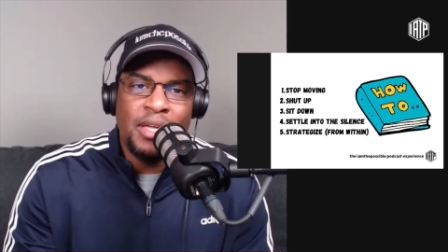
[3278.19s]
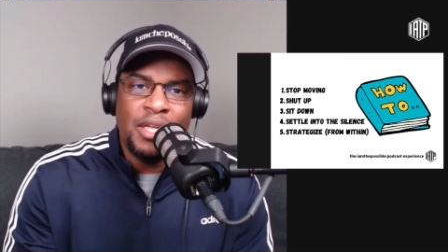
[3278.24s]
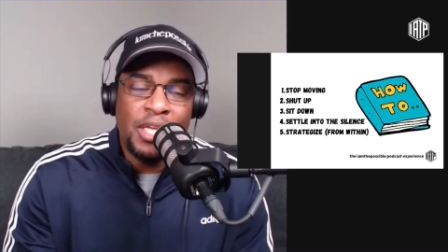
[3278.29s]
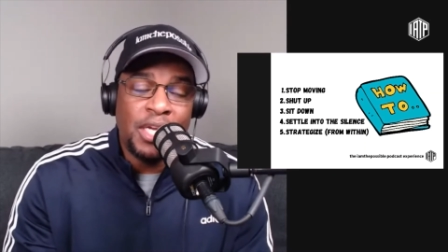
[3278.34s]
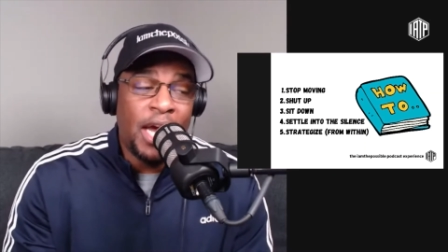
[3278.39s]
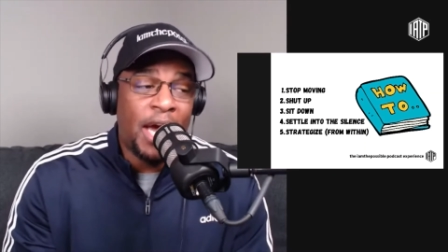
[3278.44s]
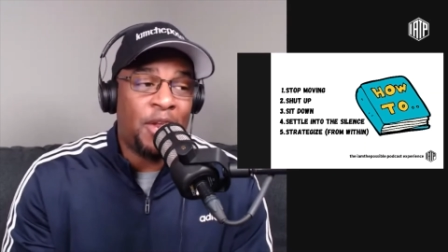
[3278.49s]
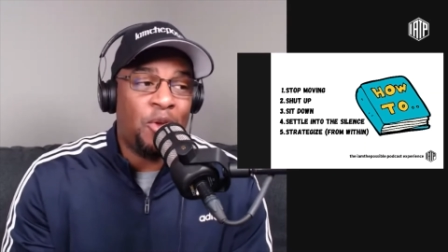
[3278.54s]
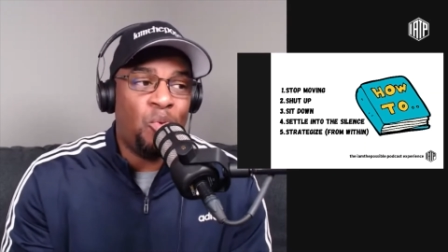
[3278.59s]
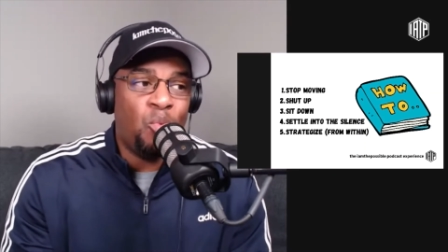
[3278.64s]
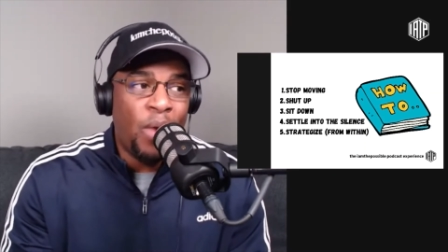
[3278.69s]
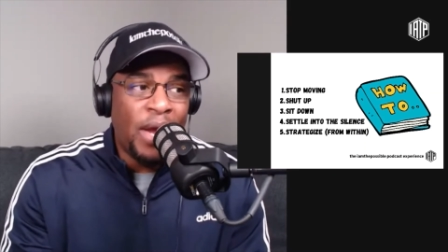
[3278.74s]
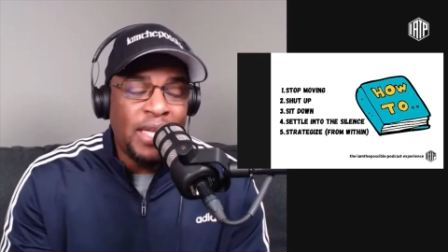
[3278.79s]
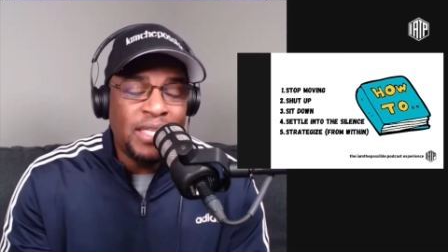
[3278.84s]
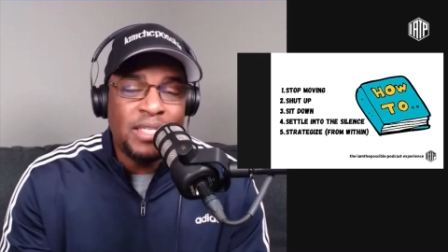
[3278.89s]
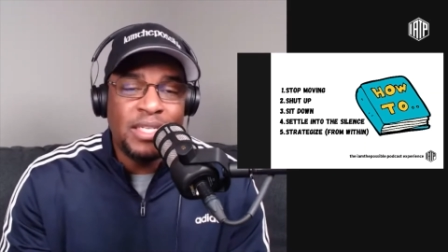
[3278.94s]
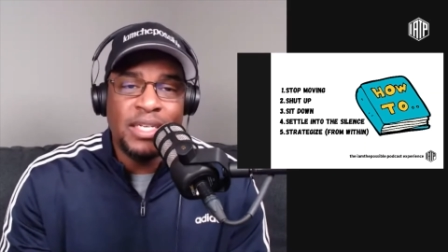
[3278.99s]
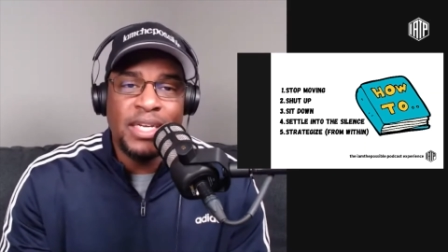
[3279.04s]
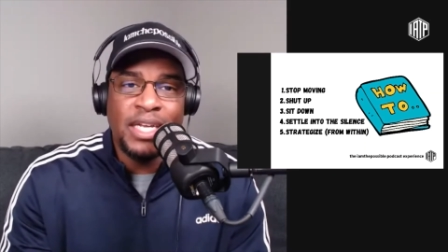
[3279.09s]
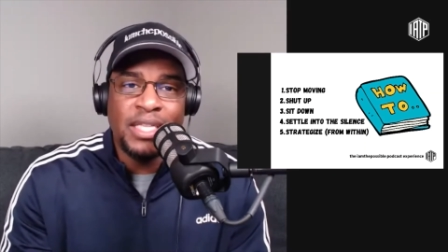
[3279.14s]
You got to
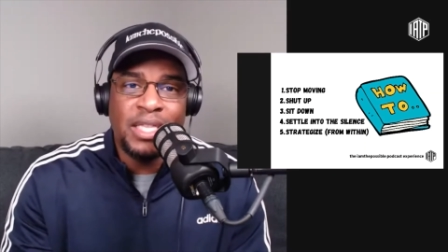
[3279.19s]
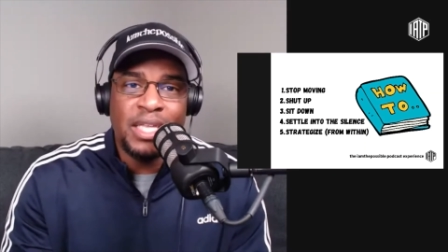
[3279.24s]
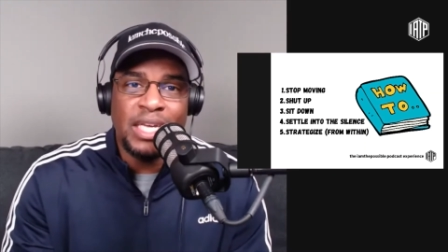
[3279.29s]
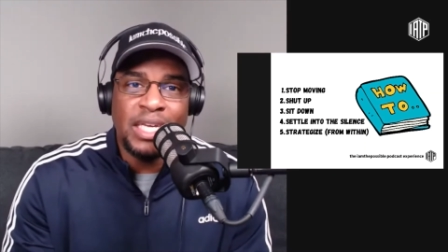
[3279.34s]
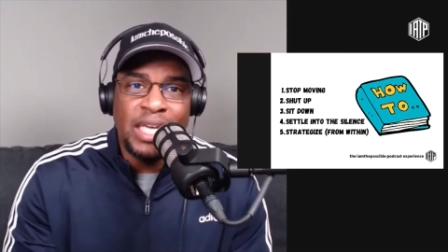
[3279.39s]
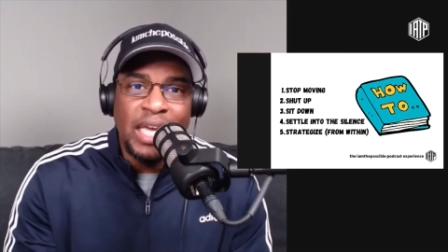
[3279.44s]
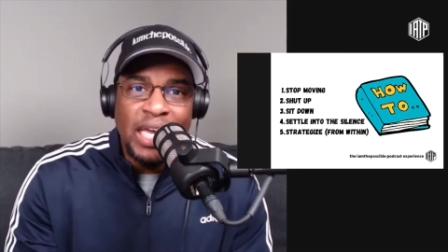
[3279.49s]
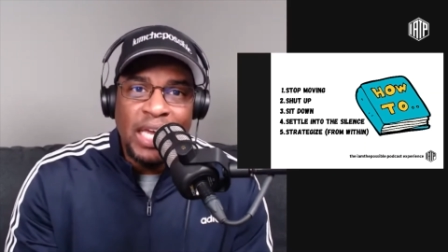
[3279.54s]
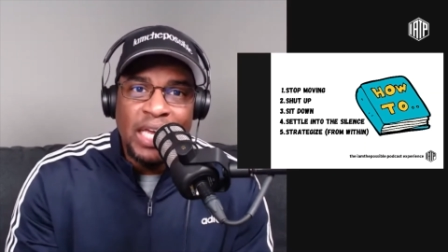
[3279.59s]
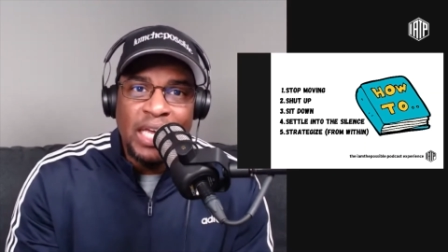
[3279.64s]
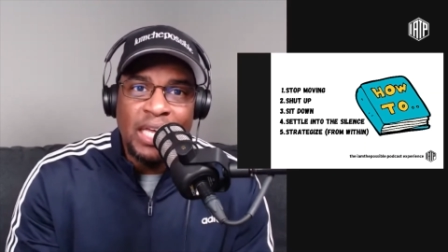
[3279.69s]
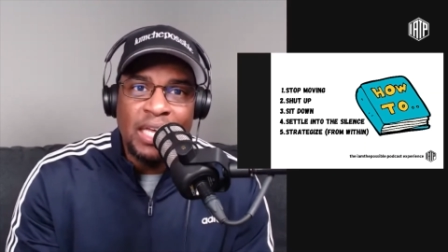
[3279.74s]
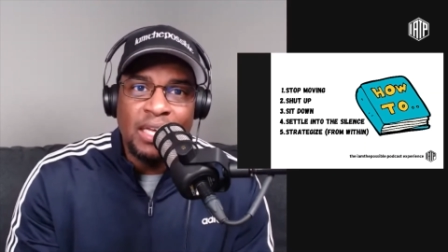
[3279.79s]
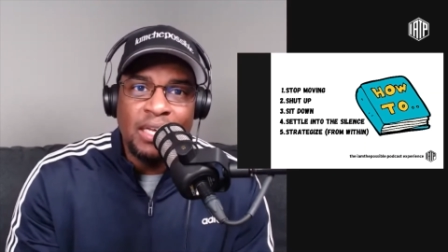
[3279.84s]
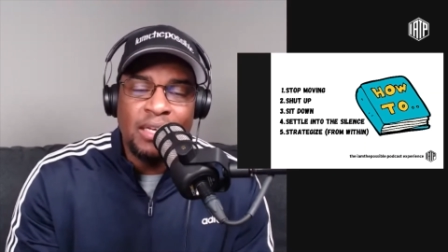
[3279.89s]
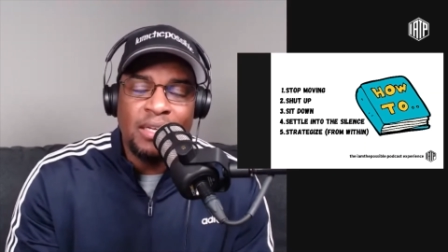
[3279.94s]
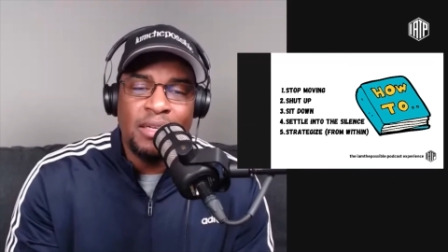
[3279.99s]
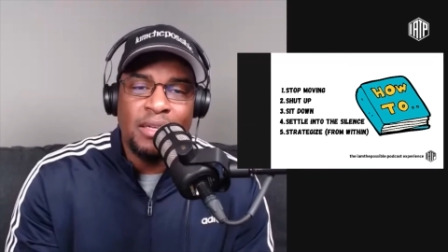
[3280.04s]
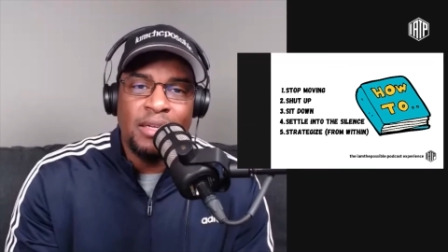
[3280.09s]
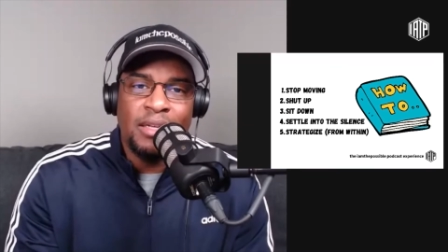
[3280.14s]
wait to get the
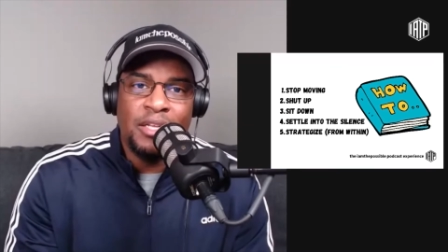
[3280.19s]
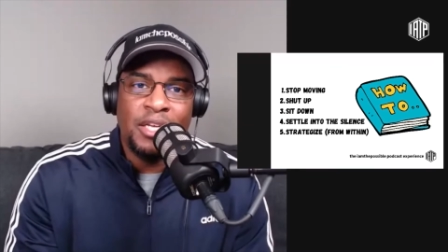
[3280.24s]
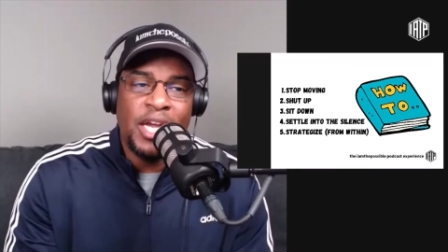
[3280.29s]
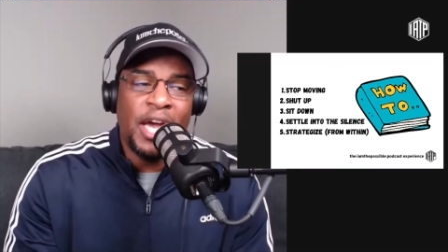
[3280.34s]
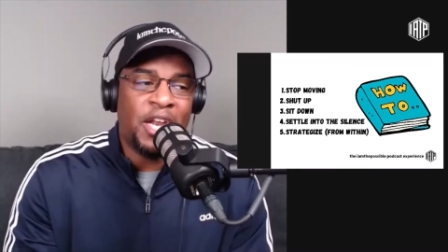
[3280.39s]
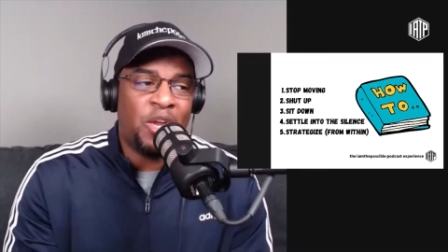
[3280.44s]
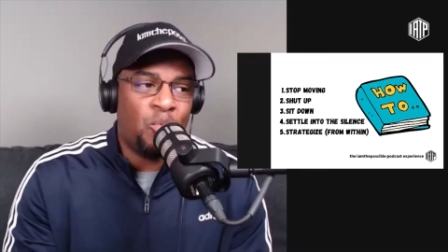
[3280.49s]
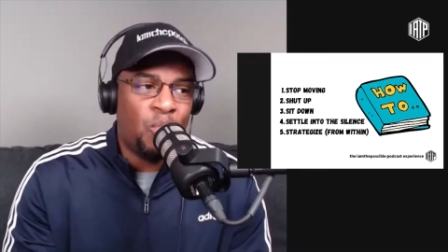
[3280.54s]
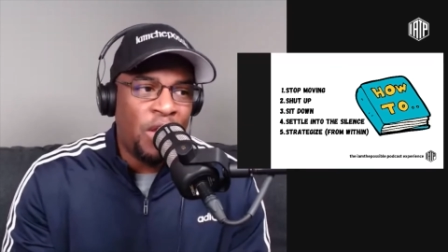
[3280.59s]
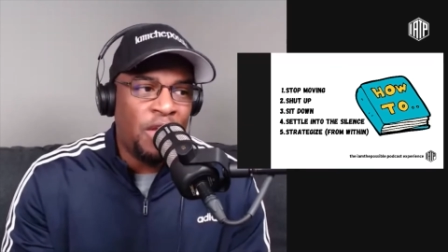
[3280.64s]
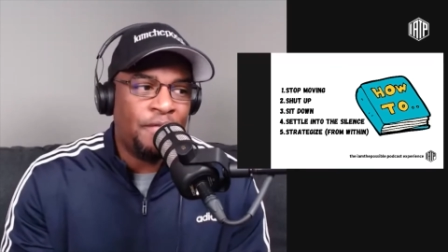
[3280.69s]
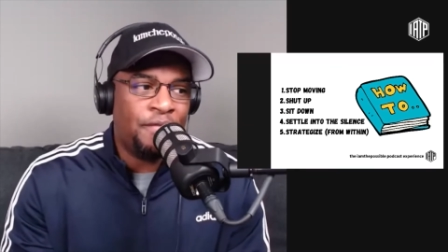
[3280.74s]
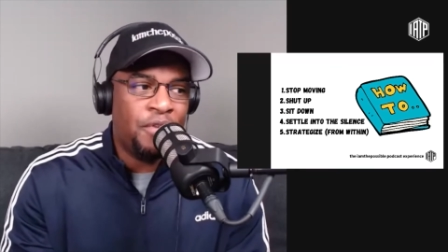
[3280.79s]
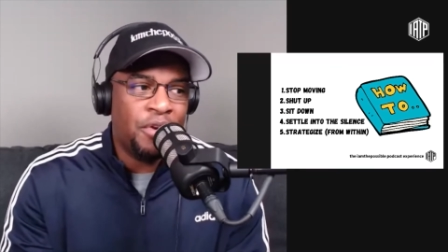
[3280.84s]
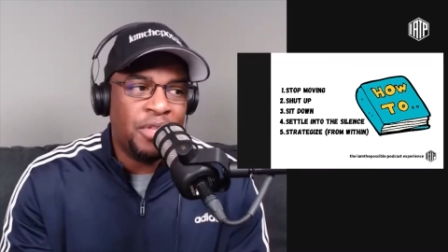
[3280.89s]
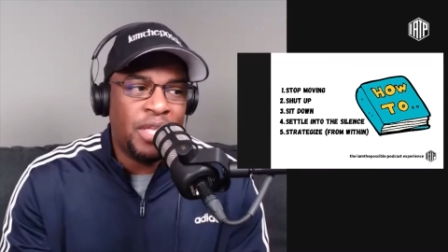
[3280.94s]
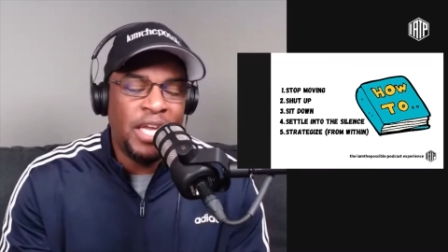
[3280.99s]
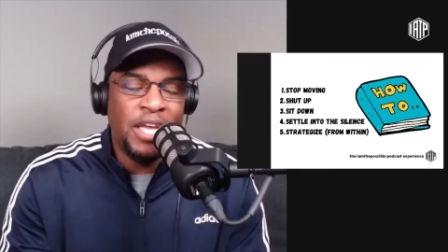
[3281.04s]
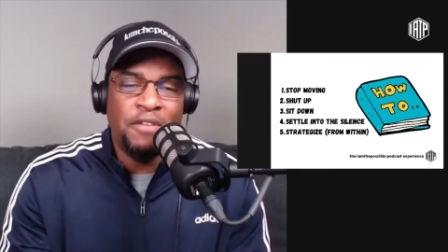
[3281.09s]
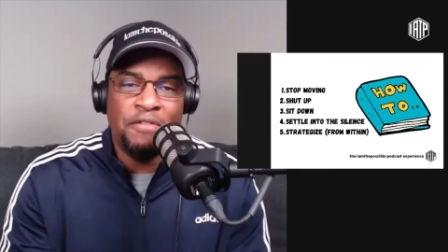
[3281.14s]
gig. You got to wait
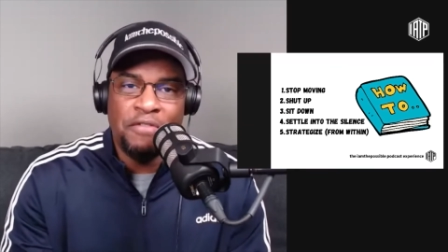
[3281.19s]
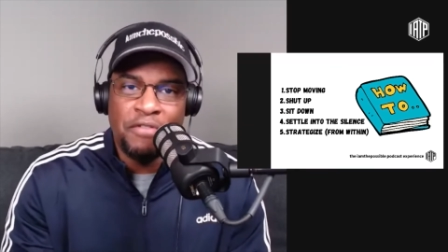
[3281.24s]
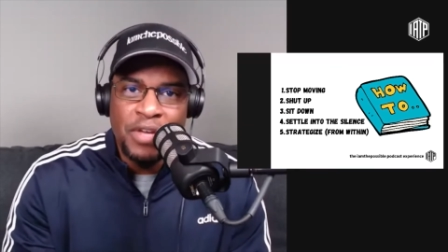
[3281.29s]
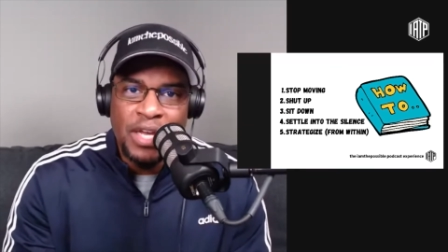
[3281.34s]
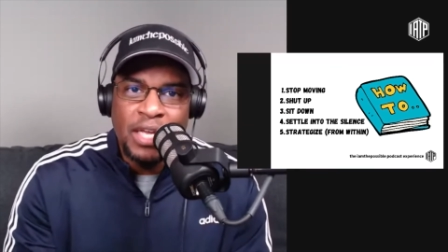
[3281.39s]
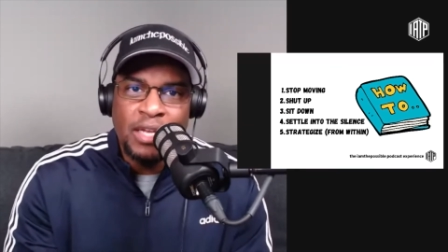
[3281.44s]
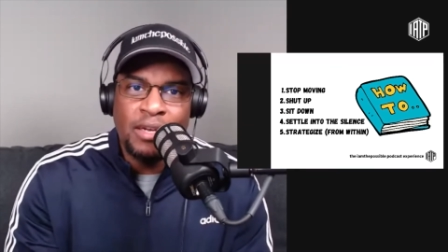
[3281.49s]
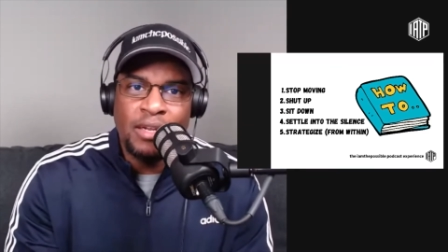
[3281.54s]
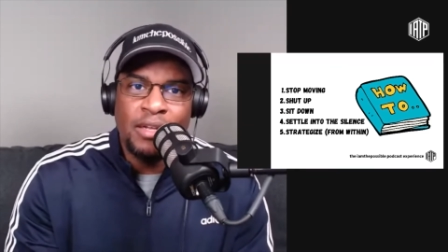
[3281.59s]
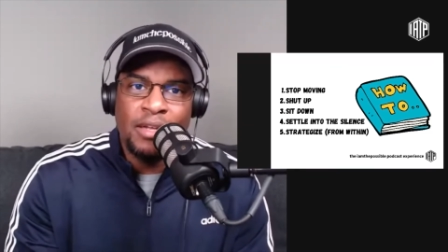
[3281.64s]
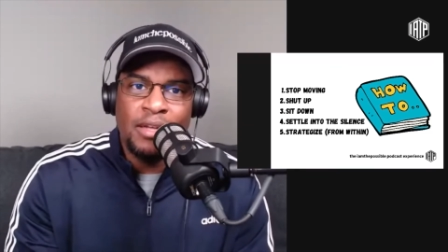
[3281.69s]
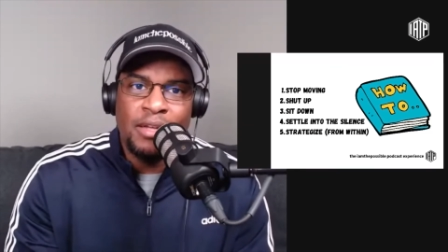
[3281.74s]
for the event.